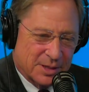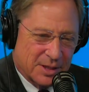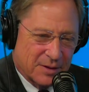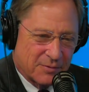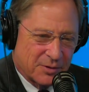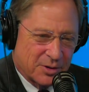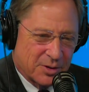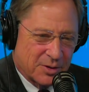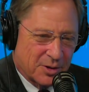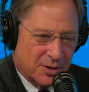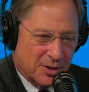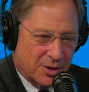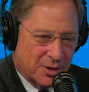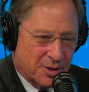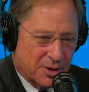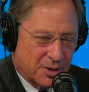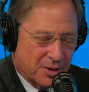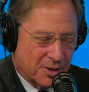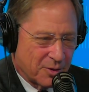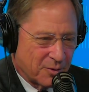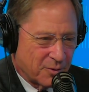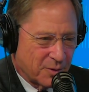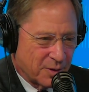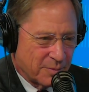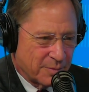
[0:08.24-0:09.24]
have you heard a
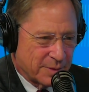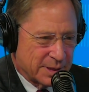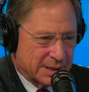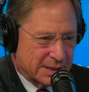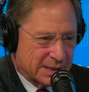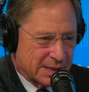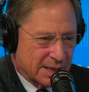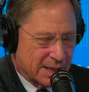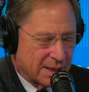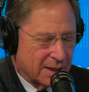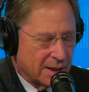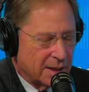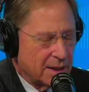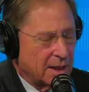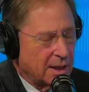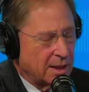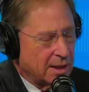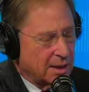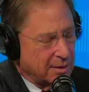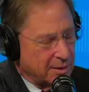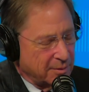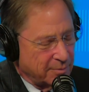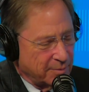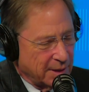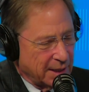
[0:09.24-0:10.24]
woman say, Oh,
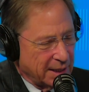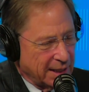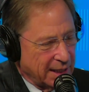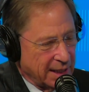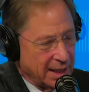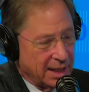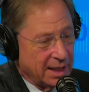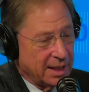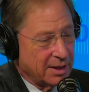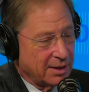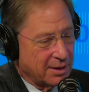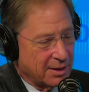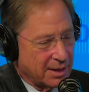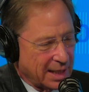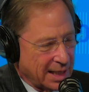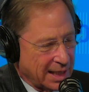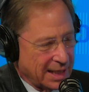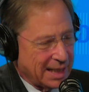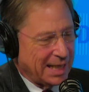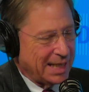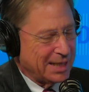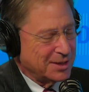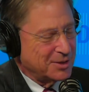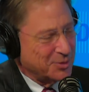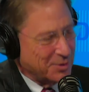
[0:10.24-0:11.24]
my hair, I
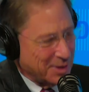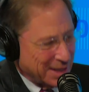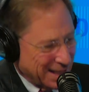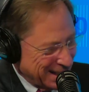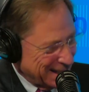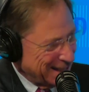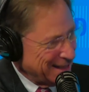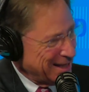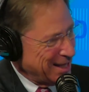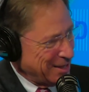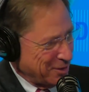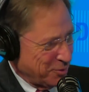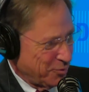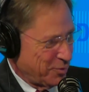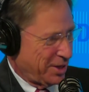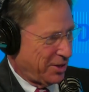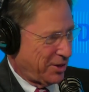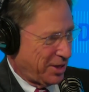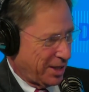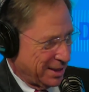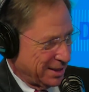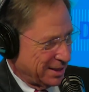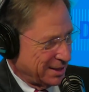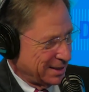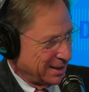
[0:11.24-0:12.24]
can't do anything with it?